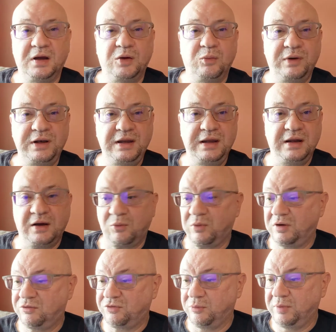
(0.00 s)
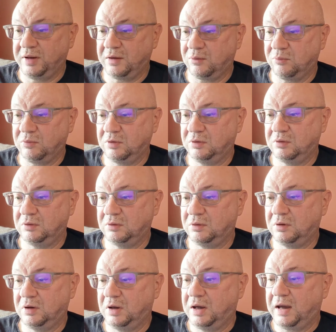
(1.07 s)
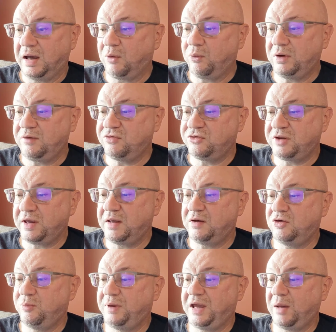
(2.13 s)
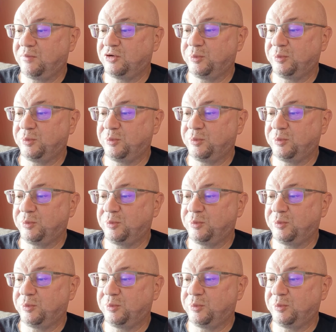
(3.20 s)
What did I want from him? I would have said to be able